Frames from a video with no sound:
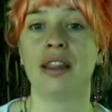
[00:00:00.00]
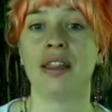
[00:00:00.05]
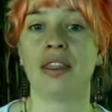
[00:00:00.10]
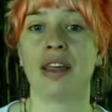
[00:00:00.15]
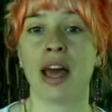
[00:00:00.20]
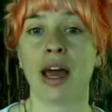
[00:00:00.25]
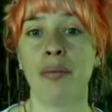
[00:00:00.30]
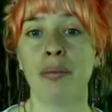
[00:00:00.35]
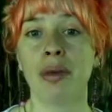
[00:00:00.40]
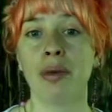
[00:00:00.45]
The
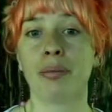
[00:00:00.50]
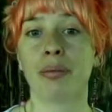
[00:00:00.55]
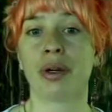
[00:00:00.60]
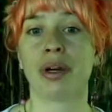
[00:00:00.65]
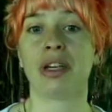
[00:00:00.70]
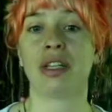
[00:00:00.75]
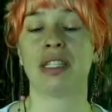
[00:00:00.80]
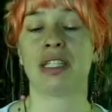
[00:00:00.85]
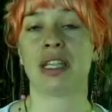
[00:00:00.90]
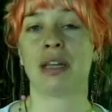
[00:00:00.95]

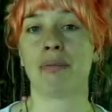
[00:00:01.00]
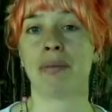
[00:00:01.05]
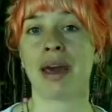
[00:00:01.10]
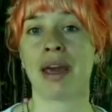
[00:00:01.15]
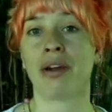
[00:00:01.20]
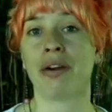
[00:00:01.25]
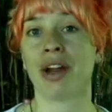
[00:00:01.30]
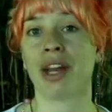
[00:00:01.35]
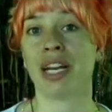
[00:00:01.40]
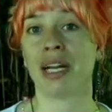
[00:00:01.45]
hummingbirds that
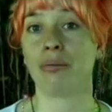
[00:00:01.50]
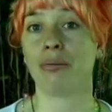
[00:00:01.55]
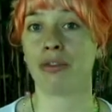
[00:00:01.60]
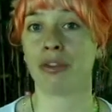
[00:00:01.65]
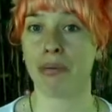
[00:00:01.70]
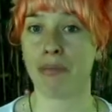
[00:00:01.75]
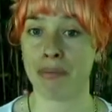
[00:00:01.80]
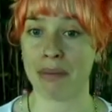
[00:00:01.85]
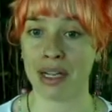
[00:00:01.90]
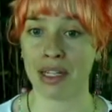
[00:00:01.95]
migrate up
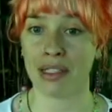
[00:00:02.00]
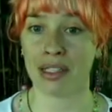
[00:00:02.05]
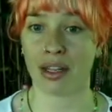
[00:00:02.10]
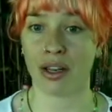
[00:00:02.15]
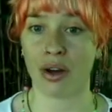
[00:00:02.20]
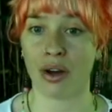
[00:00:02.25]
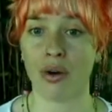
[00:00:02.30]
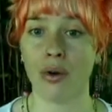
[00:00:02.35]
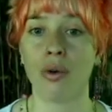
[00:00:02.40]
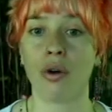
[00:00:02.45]
from
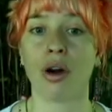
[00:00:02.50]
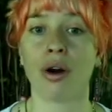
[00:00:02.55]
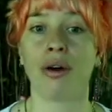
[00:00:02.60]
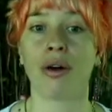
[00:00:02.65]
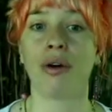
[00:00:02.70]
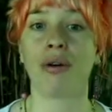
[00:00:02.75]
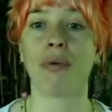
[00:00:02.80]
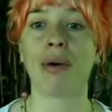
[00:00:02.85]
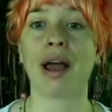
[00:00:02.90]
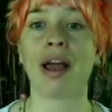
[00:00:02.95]
Mexico
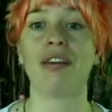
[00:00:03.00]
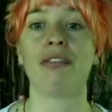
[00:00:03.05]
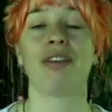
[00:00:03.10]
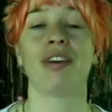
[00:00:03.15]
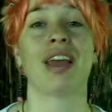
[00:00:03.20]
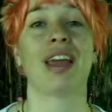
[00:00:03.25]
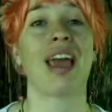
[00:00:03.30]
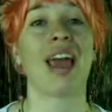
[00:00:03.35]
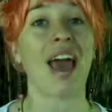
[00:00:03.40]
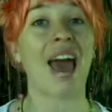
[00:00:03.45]
are
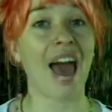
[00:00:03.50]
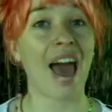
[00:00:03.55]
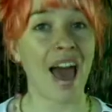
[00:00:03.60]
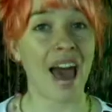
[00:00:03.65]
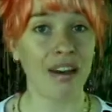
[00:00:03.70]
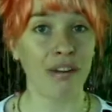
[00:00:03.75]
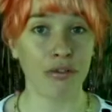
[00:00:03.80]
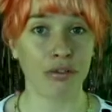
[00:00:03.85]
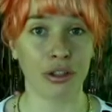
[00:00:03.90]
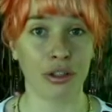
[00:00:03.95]
arriving
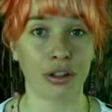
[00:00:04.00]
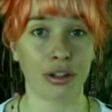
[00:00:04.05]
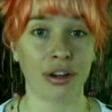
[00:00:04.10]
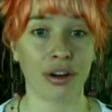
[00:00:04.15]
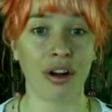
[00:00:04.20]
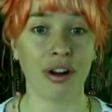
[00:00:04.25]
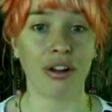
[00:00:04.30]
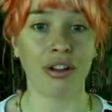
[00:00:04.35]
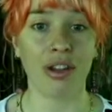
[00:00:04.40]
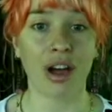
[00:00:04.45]
after
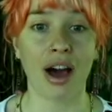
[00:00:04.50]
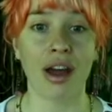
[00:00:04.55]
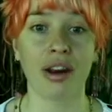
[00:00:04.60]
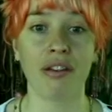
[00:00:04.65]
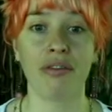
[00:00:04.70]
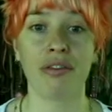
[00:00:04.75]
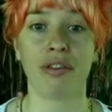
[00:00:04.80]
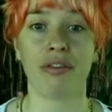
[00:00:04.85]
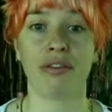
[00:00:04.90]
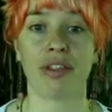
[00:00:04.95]
a lot
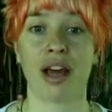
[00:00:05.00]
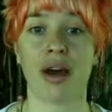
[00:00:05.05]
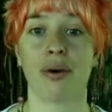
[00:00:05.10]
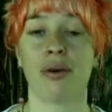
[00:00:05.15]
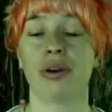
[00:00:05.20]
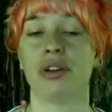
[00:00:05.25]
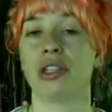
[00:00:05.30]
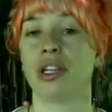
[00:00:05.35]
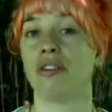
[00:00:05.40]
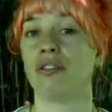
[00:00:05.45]
of the
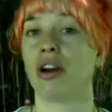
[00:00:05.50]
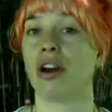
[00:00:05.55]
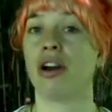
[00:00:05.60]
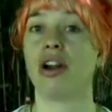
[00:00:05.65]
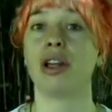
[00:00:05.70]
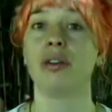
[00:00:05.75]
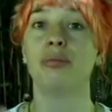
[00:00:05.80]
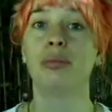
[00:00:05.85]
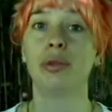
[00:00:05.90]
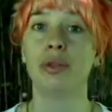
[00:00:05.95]
flowers have
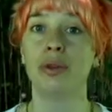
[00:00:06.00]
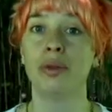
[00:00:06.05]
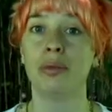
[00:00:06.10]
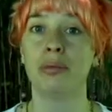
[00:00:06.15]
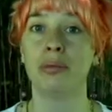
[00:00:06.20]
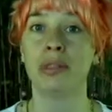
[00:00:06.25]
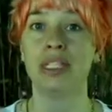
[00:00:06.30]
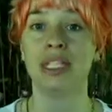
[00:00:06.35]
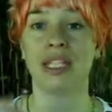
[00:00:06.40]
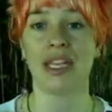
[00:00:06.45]
already
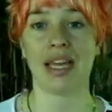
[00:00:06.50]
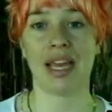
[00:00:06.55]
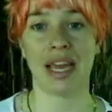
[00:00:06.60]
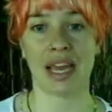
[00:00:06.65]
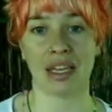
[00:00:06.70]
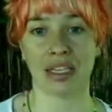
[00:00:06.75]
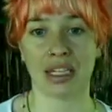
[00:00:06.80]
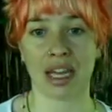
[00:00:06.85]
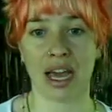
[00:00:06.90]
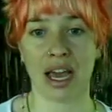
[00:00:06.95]
bloomed
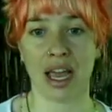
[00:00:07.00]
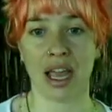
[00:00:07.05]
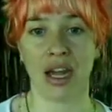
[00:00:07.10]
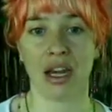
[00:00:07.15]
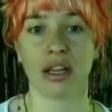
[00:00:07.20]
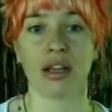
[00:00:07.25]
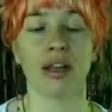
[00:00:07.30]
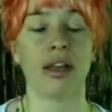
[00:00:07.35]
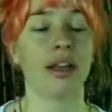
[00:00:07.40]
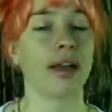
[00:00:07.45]
and died,